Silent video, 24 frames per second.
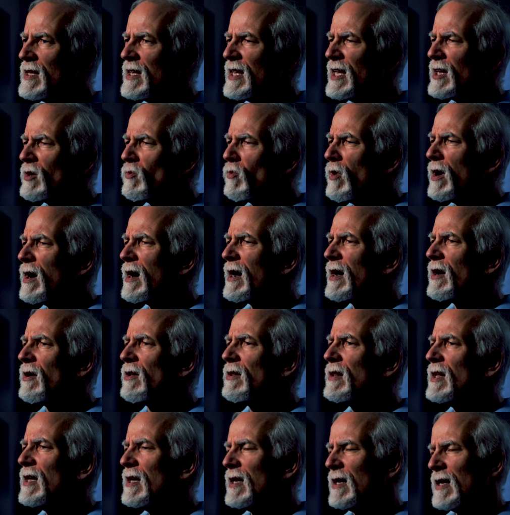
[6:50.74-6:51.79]
And
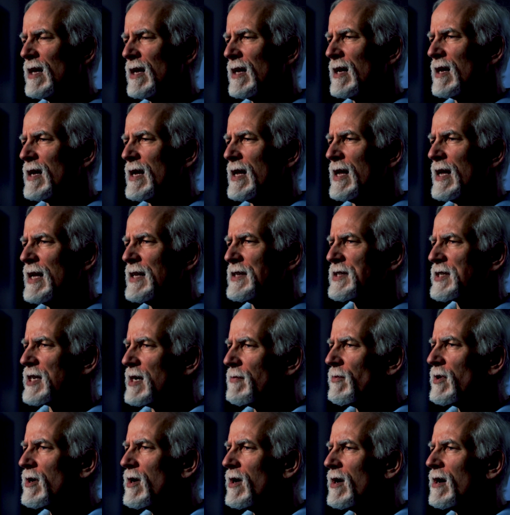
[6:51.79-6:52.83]
while in
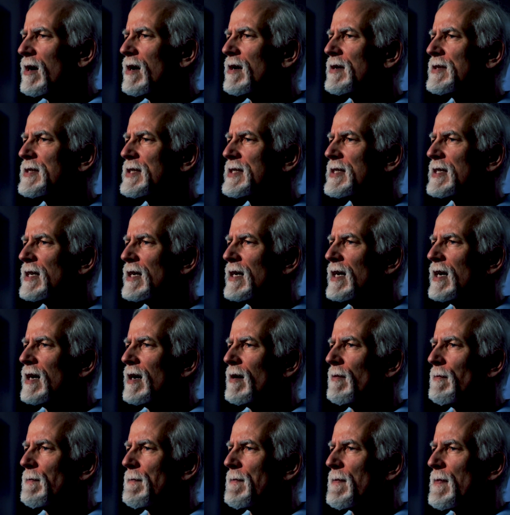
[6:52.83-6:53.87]
some regards
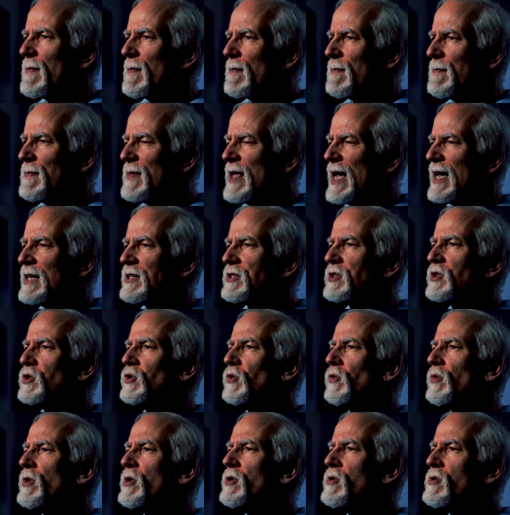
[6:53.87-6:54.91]
um, that's
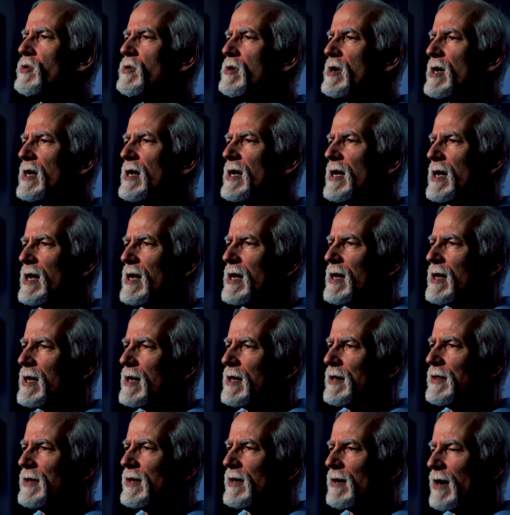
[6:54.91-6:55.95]
true,
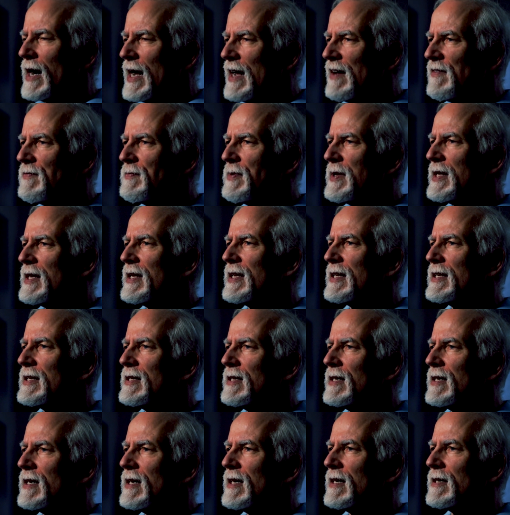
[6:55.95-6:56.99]
there have been
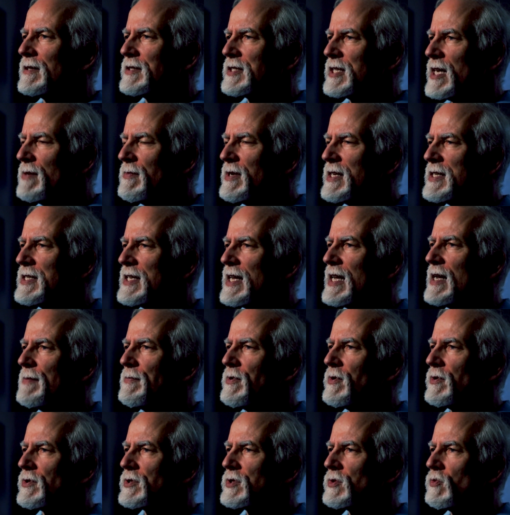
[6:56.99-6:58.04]
uh, some
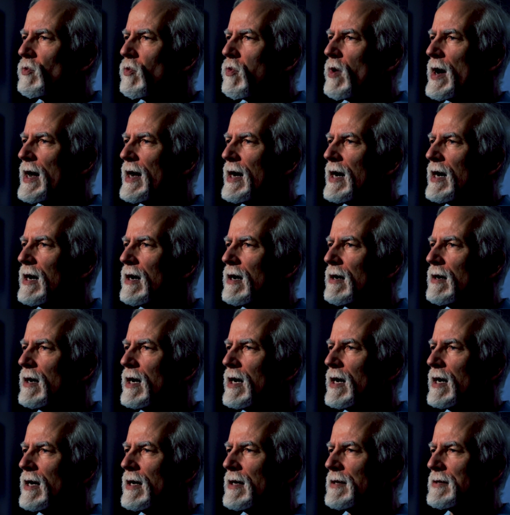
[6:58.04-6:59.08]
examples where
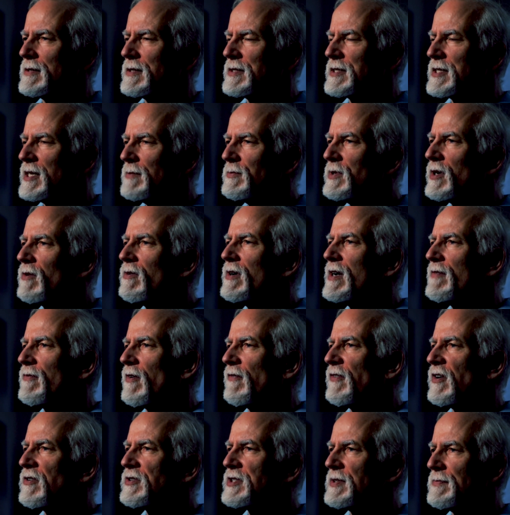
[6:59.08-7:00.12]
uh, some degree of
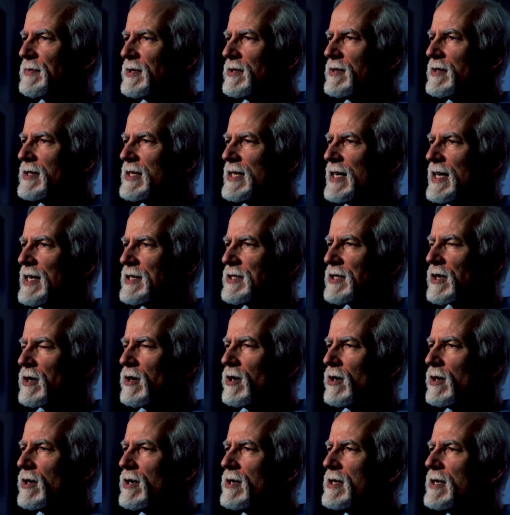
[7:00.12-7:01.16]
reversibility has
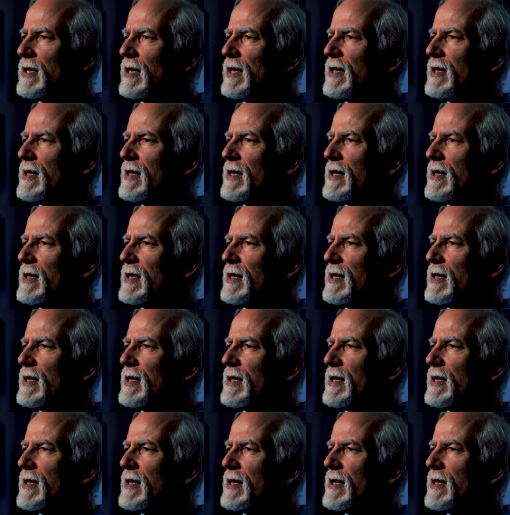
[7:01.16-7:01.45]
occurred.